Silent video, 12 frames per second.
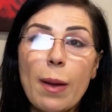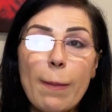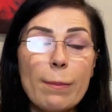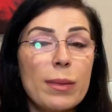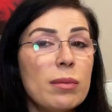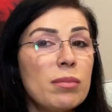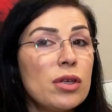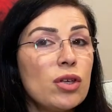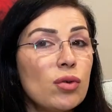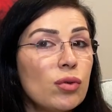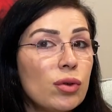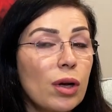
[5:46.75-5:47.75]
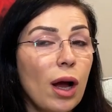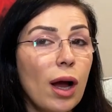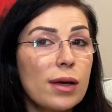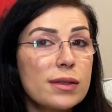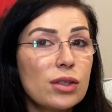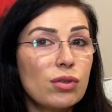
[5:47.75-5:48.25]
Maybe you
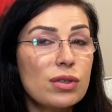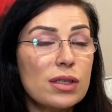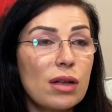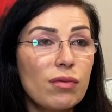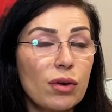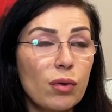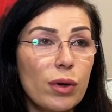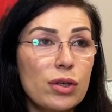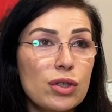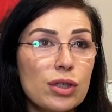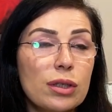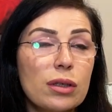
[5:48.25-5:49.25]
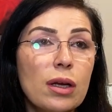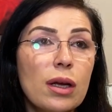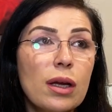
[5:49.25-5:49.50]
ask yourself a question,